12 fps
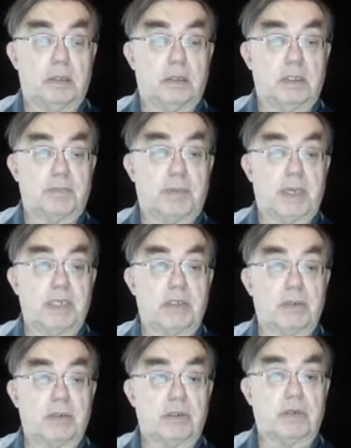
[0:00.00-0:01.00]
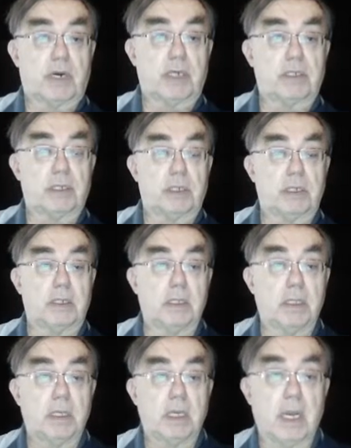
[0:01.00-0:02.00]
spatial structure
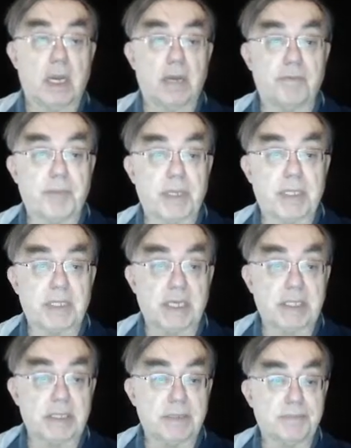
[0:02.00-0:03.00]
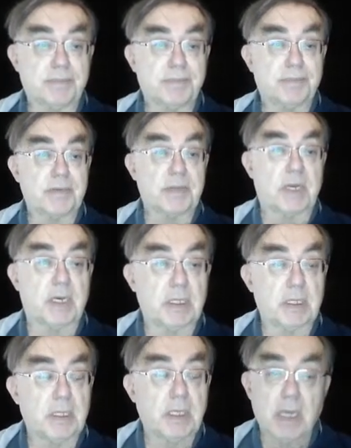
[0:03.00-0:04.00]
and big data.
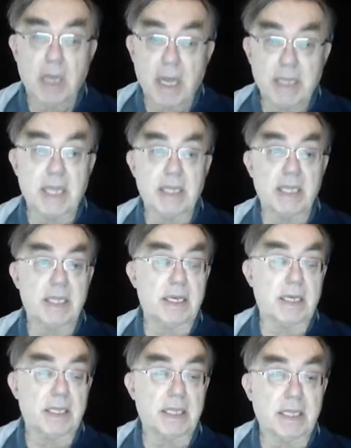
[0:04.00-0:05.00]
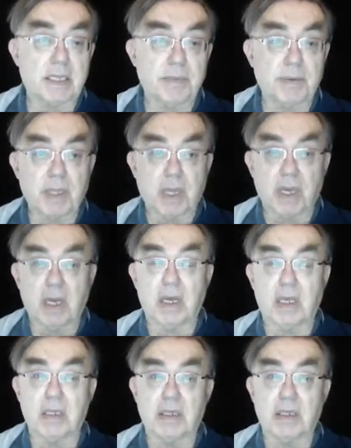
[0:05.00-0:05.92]
And anything connected with art